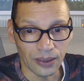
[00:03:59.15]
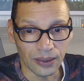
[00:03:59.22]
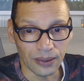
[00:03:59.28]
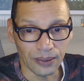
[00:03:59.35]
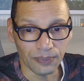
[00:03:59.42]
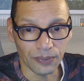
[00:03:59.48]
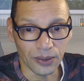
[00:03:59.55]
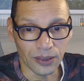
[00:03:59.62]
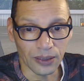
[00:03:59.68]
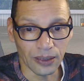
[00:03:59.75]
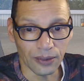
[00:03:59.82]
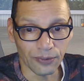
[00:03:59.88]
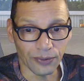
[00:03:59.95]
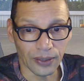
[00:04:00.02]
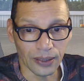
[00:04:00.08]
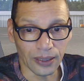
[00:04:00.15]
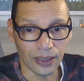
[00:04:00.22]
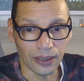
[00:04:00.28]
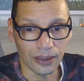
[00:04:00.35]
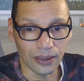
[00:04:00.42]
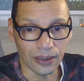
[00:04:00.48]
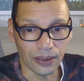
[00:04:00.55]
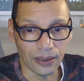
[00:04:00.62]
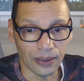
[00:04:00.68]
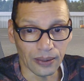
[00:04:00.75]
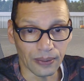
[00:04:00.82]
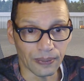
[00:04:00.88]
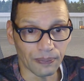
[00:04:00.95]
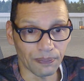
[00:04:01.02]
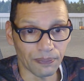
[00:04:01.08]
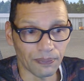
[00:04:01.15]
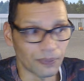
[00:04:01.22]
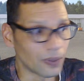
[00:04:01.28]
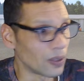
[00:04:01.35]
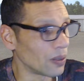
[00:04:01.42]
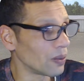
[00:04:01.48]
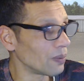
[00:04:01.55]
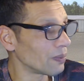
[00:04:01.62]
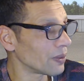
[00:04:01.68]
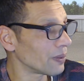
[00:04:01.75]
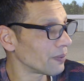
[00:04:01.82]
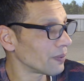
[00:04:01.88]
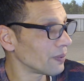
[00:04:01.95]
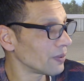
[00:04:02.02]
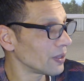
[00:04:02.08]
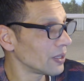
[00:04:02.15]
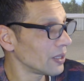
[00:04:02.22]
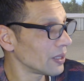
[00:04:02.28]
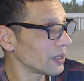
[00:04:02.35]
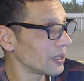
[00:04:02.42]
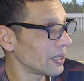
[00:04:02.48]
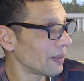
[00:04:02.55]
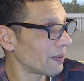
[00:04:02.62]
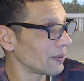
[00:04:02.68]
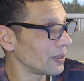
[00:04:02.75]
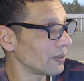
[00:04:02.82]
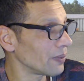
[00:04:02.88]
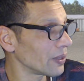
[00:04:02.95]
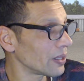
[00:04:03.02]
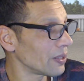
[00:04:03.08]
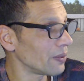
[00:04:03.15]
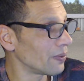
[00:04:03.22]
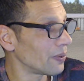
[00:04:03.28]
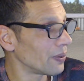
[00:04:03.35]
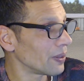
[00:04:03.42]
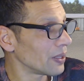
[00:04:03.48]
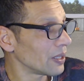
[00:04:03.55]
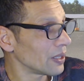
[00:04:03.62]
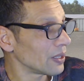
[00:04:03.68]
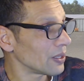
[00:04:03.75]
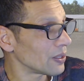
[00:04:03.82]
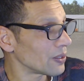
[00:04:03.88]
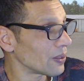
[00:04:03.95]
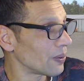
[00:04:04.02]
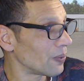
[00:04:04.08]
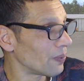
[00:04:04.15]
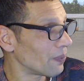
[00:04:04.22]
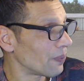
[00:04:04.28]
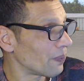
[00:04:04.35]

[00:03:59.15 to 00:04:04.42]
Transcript: Now let me see I can uh, open up here. Yeah, here we go. So